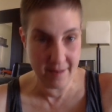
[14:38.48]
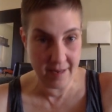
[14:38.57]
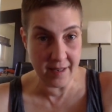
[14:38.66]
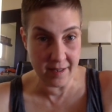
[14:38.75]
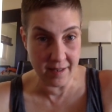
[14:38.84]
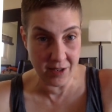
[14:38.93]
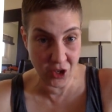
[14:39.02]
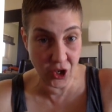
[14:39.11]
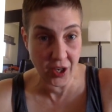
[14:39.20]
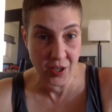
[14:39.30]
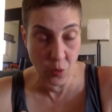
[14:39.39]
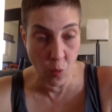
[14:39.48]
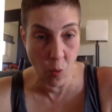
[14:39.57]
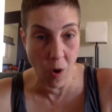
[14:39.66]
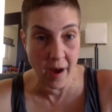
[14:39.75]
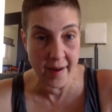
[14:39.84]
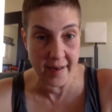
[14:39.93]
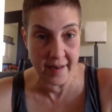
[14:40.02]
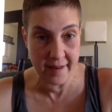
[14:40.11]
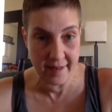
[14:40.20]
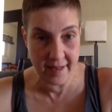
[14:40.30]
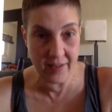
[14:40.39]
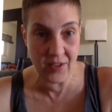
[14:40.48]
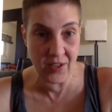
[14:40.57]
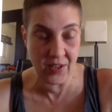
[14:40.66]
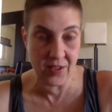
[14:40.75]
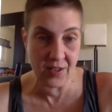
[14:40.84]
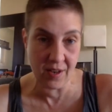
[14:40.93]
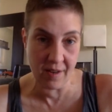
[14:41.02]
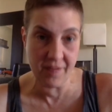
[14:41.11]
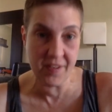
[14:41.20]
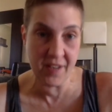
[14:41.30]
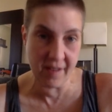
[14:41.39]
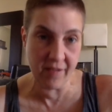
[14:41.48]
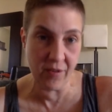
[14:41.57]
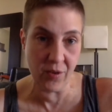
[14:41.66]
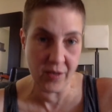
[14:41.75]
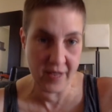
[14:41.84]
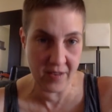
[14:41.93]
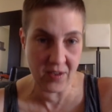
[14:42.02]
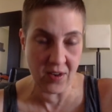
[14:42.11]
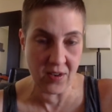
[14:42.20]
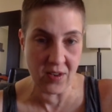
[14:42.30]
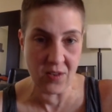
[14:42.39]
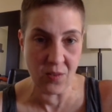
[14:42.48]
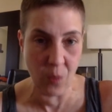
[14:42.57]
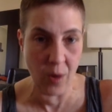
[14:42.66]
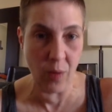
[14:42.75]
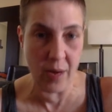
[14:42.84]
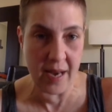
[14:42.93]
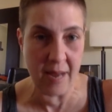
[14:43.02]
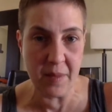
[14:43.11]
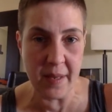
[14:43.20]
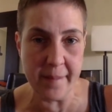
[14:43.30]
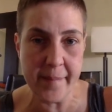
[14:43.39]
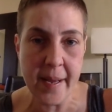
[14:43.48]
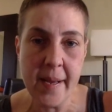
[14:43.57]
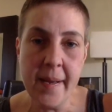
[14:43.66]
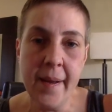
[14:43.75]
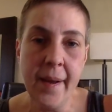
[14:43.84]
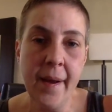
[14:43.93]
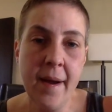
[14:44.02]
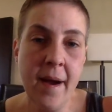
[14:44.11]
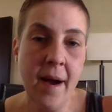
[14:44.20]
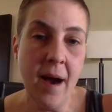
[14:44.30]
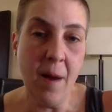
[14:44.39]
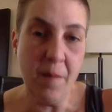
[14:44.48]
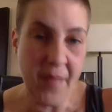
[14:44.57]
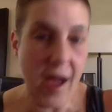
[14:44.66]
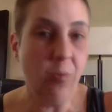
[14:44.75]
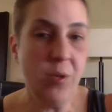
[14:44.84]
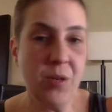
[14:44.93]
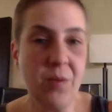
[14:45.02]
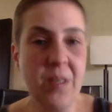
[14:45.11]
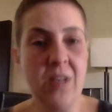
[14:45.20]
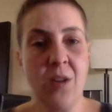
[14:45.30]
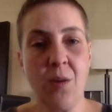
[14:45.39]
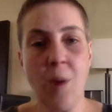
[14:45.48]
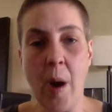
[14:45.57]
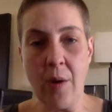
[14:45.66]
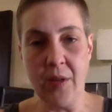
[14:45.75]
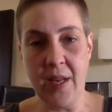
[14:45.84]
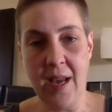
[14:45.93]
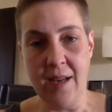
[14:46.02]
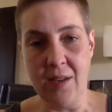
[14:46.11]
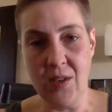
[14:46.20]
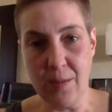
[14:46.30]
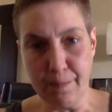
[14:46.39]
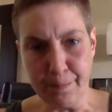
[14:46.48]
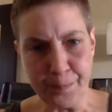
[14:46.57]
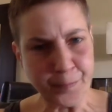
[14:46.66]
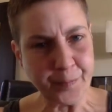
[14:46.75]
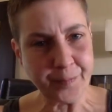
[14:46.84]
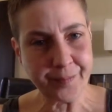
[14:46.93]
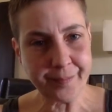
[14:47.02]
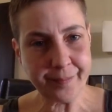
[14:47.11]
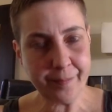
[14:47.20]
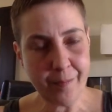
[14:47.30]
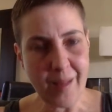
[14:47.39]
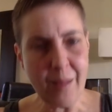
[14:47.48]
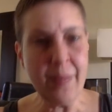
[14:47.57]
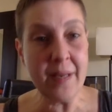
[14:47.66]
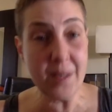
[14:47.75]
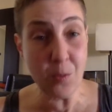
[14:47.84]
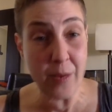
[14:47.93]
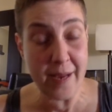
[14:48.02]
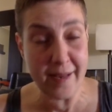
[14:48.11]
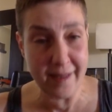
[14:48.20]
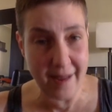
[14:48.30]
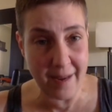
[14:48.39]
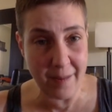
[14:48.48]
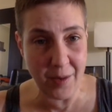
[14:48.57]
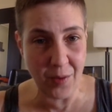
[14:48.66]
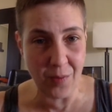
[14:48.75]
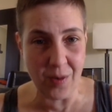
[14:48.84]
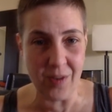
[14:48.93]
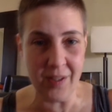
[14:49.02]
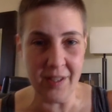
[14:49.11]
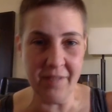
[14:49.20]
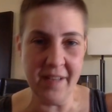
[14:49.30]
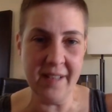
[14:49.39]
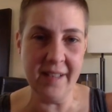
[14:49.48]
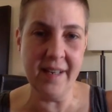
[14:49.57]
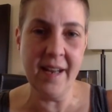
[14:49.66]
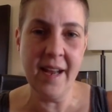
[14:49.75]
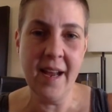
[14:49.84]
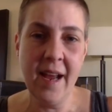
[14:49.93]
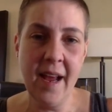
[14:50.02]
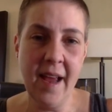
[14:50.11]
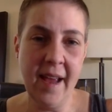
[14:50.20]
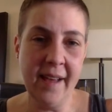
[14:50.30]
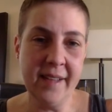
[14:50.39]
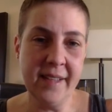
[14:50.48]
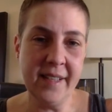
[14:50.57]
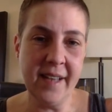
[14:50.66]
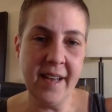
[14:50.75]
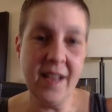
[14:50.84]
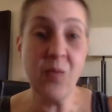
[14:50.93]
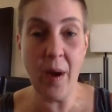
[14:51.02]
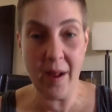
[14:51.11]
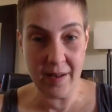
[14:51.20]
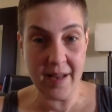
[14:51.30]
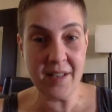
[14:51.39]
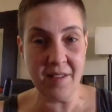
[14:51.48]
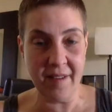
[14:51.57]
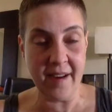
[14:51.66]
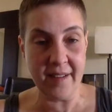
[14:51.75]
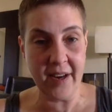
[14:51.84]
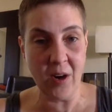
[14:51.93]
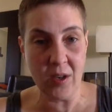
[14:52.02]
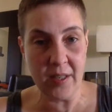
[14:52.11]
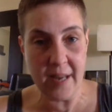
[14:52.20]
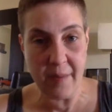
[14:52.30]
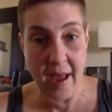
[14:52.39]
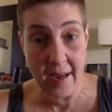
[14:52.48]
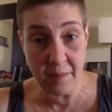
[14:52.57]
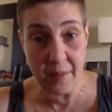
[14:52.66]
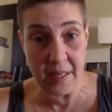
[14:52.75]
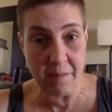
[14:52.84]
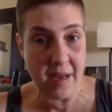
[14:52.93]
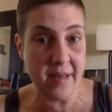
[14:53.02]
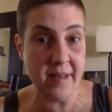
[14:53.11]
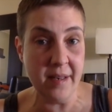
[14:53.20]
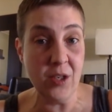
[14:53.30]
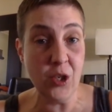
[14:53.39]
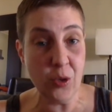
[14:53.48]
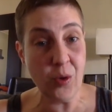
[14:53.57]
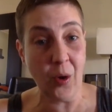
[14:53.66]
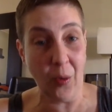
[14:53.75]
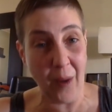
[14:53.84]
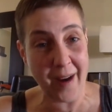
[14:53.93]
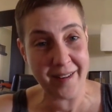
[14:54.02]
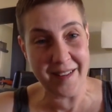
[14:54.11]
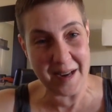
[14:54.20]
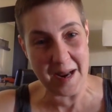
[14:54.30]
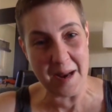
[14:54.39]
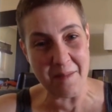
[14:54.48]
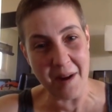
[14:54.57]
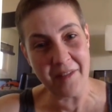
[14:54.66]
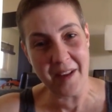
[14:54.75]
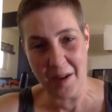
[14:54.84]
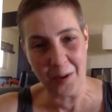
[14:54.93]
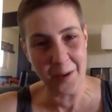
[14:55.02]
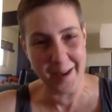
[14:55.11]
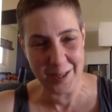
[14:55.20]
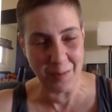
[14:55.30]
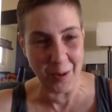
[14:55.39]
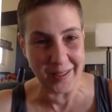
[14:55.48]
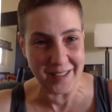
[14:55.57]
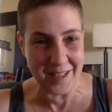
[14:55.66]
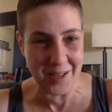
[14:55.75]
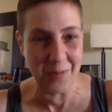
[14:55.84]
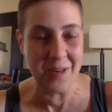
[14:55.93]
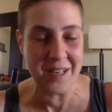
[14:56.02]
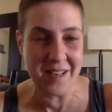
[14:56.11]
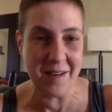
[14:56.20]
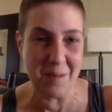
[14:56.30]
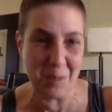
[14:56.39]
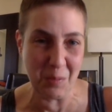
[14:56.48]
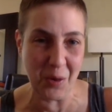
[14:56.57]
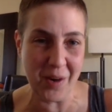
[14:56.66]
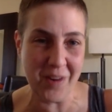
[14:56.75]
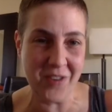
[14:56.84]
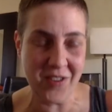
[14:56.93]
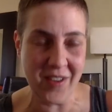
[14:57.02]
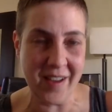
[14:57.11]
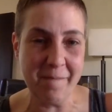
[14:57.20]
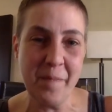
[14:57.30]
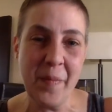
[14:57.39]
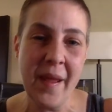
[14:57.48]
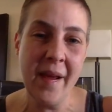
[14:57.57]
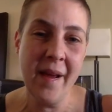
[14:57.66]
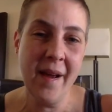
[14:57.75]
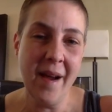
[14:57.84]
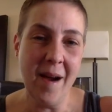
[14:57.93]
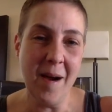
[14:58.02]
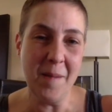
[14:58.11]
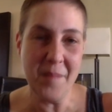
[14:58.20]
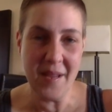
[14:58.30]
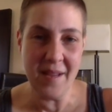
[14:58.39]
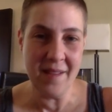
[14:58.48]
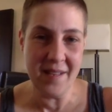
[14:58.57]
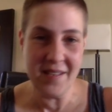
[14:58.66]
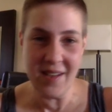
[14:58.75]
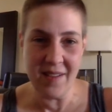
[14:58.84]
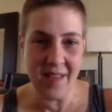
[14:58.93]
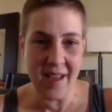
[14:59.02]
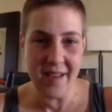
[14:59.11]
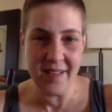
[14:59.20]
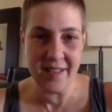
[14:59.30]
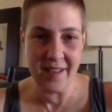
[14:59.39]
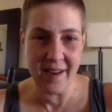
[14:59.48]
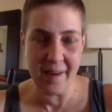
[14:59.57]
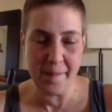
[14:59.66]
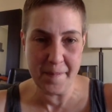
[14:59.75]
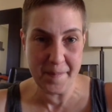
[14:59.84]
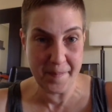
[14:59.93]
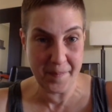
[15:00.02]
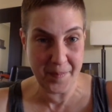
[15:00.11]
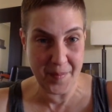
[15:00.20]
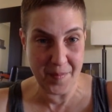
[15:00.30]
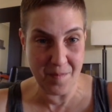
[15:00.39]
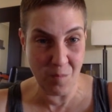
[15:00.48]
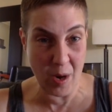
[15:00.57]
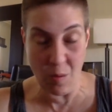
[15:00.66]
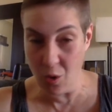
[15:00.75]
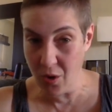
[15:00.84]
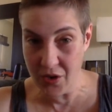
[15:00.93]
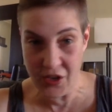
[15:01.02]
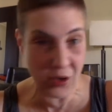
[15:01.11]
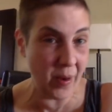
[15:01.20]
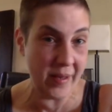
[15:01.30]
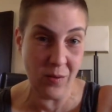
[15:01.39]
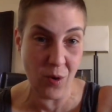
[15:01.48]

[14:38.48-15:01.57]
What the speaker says: in just one instance of several instances where we named them. That was a reason to throw out the case, because we had named the wrong defendant, and as well as the fact that our claim had been amended to correct the name of Calgary Expo at least 3 times prior to that. They said that we were suing the